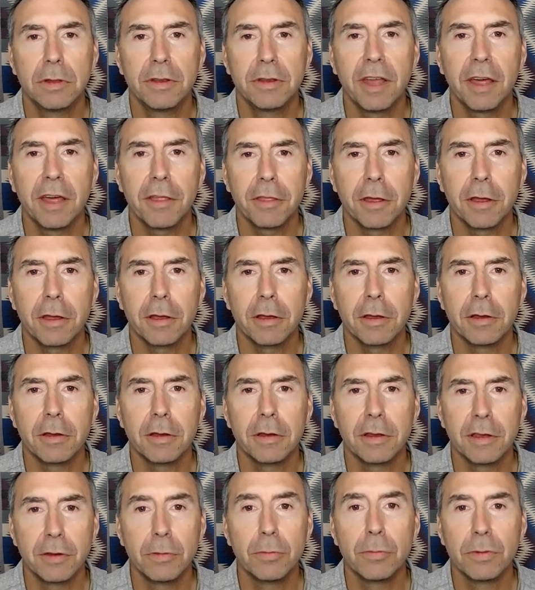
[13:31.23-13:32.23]
nothing.
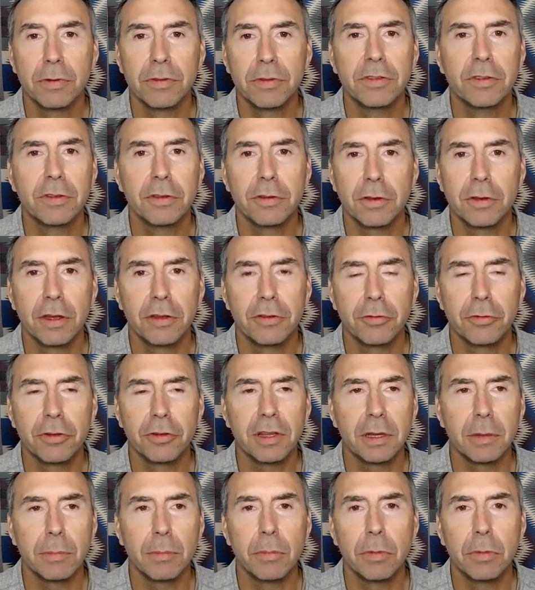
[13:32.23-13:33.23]
It was a
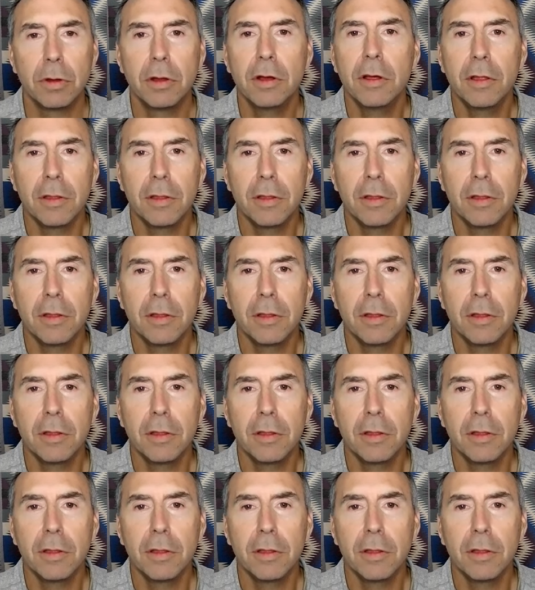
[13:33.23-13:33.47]
dream.